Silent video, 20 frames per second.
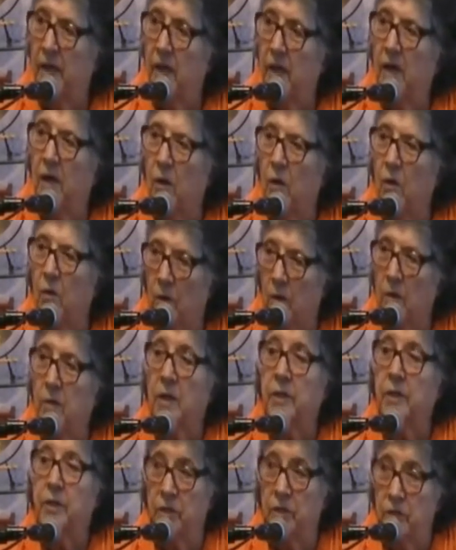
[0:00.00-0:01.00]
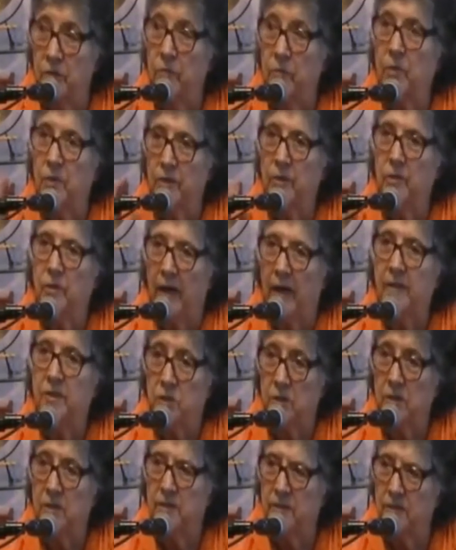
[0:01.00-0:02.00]
uh, or a guru, I
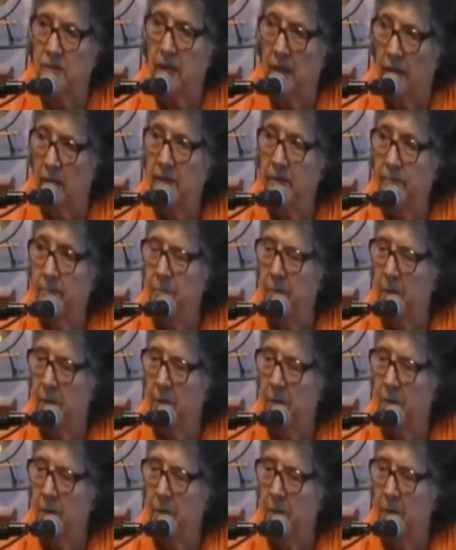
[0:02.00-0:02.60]
should say.